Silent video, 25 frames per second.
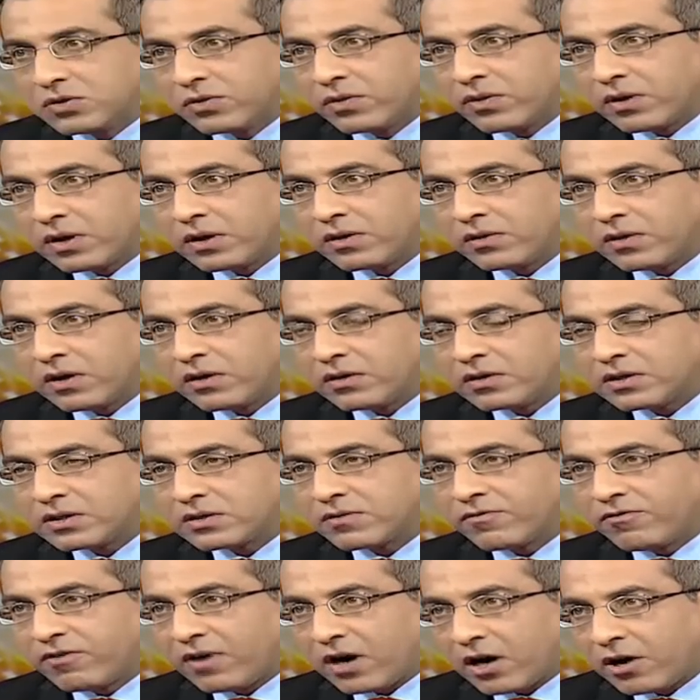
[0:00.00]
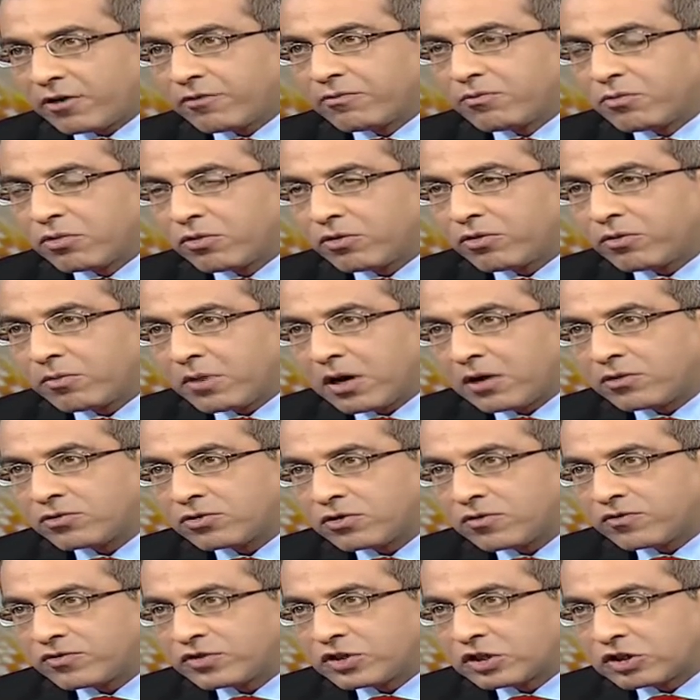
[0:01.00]
think there is far more amount
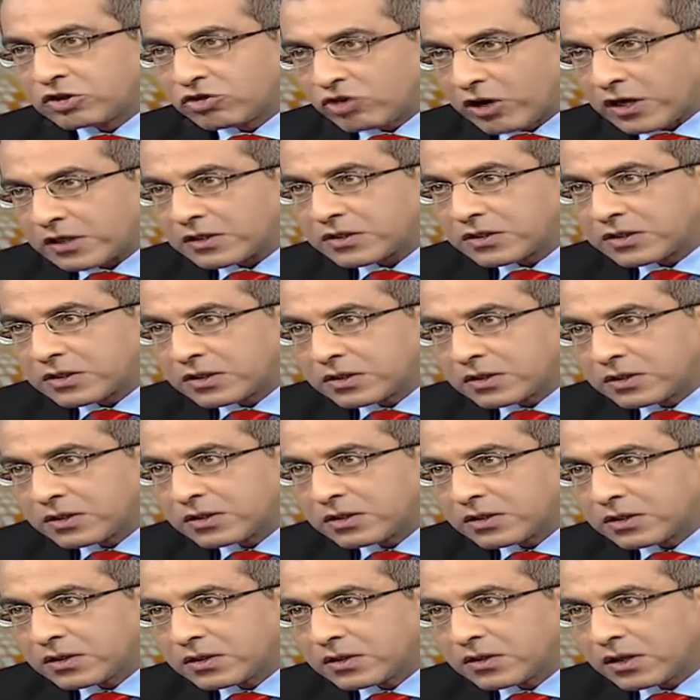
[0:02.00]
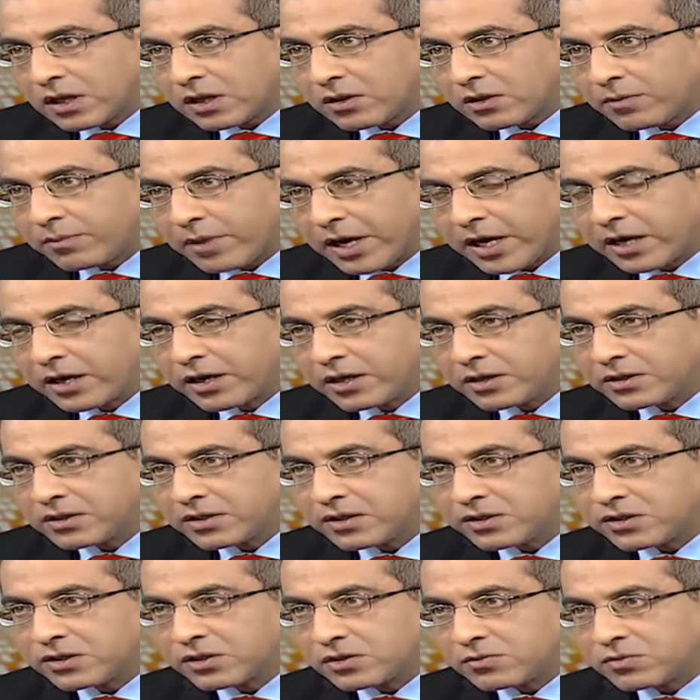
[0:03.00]
of stress that the banking
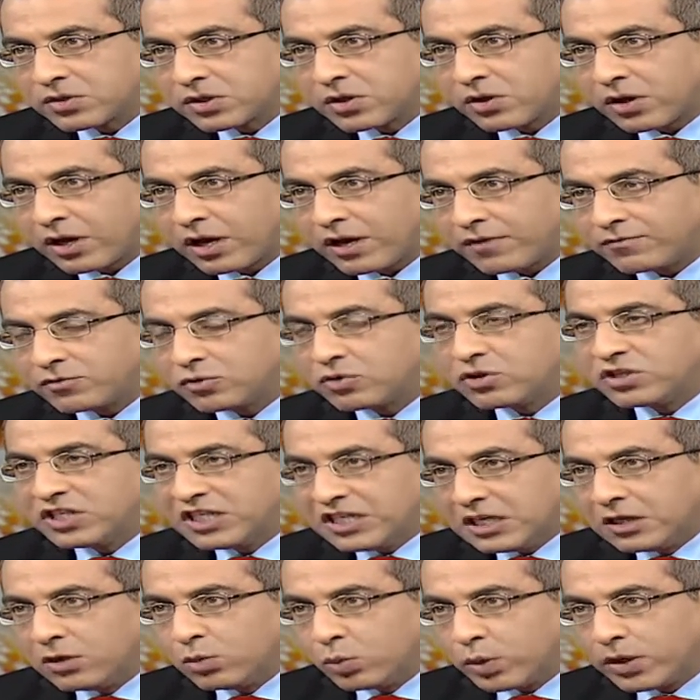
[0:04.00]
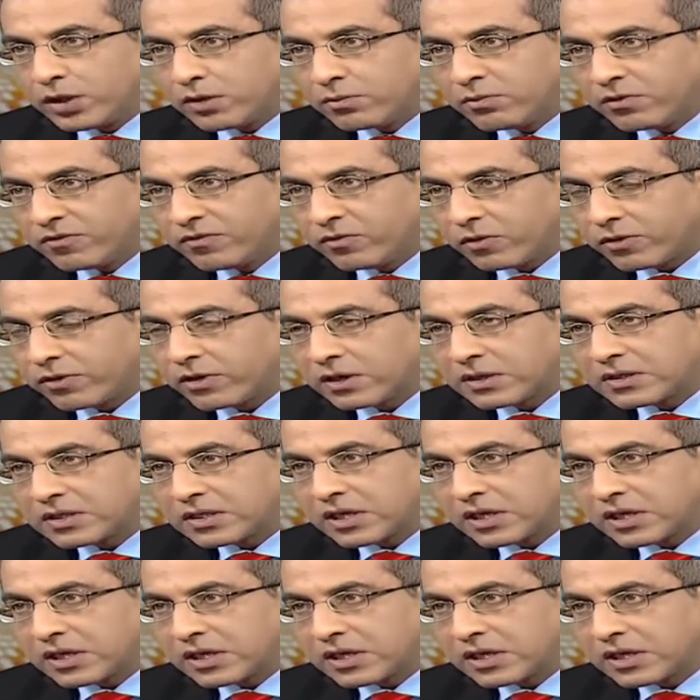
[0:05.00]
system is going to have to deal with before things